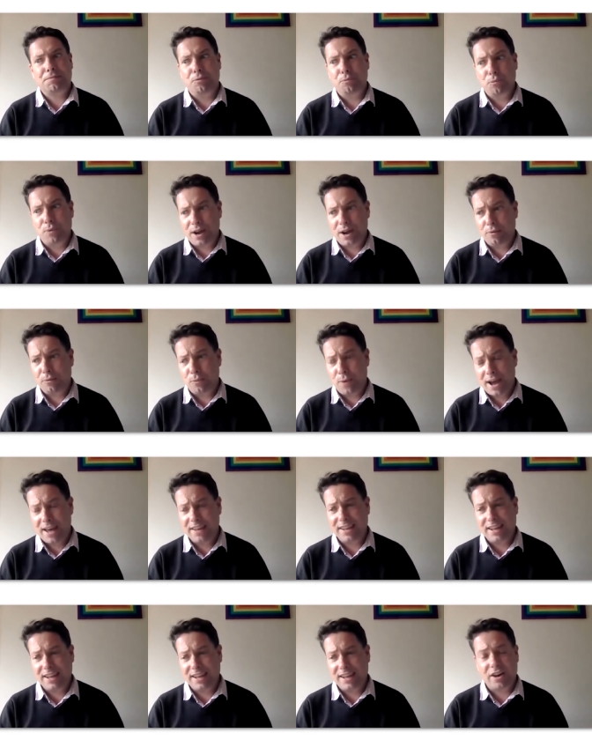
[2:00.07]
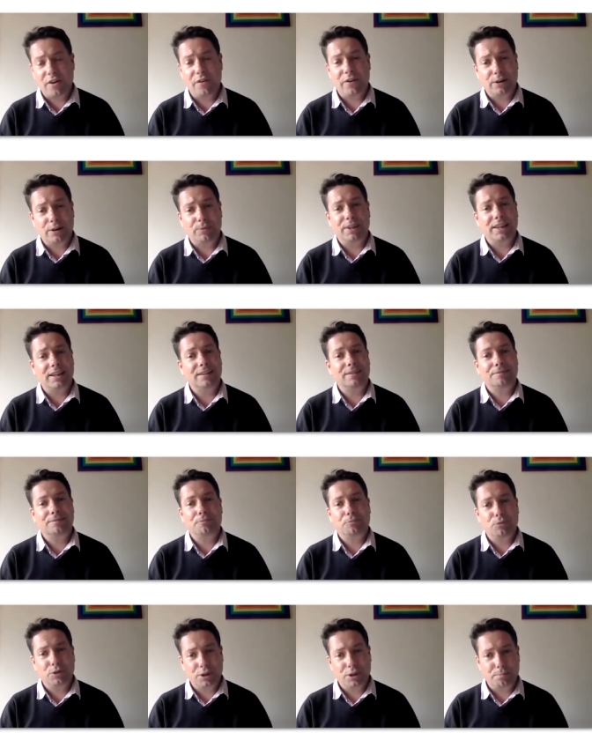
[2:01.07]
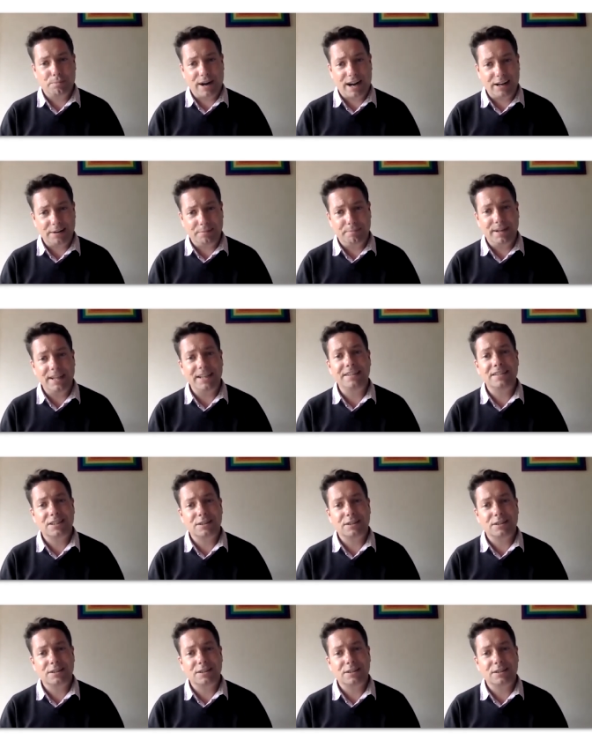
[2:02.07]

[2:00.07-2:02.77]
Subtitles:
where they're going with it, what the brand means